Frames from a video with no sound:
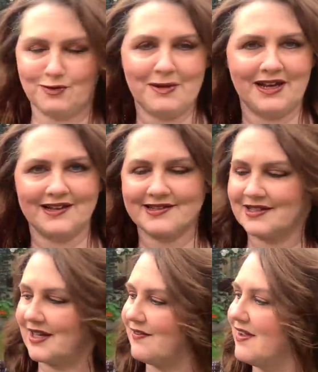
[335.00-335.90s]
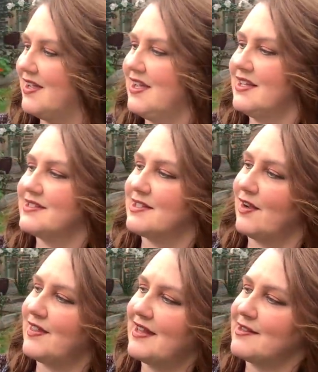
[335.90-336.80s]
dramatic sleeve.
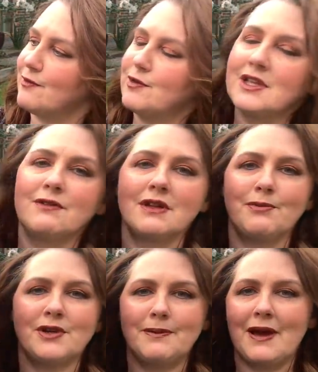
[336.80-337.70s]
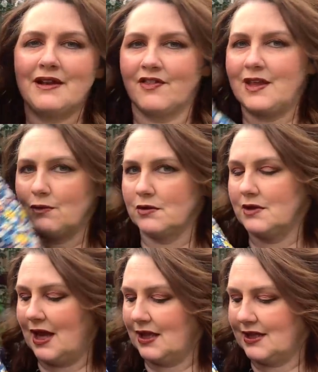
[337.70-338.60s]
So that's a really, really pretty pattern. I think
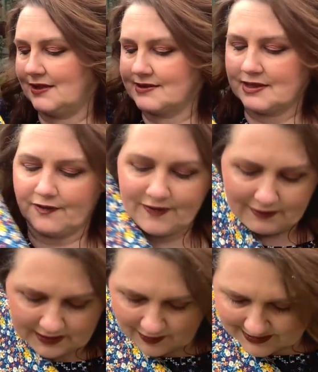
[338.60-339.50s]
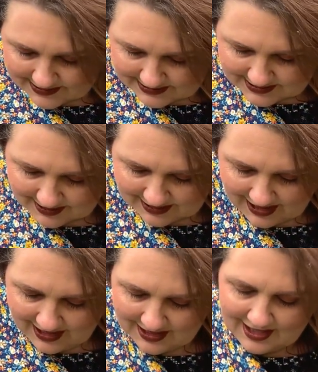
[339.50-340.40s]
will uh, lend itself very nicely to
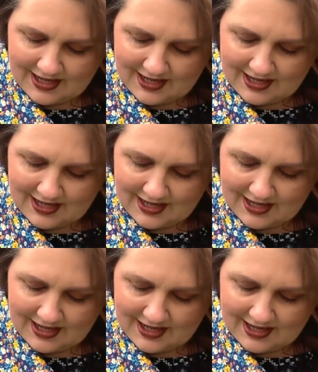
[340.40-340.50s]
that.